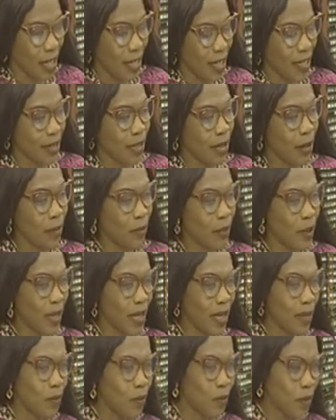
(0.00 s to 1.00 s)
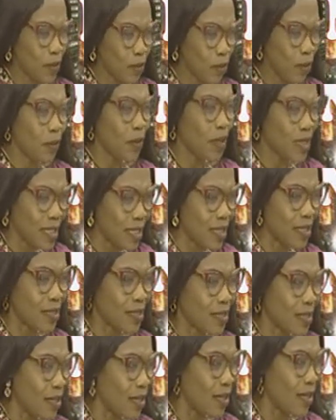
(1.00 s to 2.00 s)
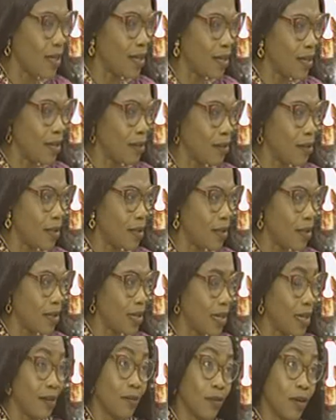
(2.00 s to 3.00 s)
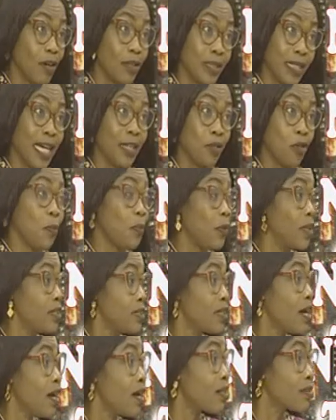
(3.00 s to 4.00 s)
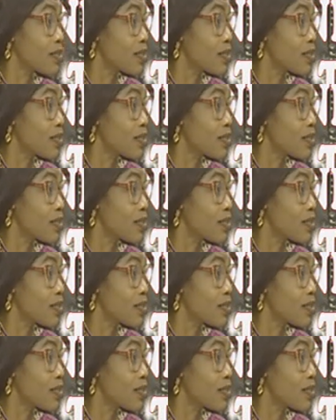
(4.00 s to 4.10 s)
Now, we know it's an uphill task